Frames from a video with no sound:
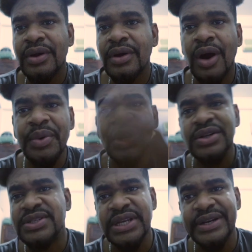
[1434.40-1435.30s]
How we
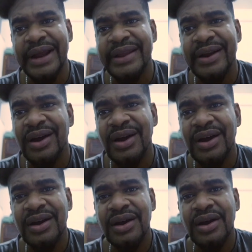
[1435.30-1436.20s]
not seen that then, huh?
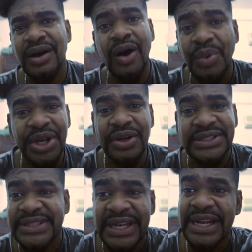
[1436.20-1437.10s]
How we
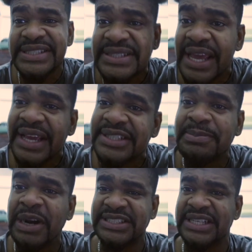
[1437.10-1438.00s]
not seen these things,
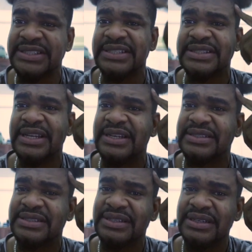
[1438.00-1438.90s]
brothers and sisters?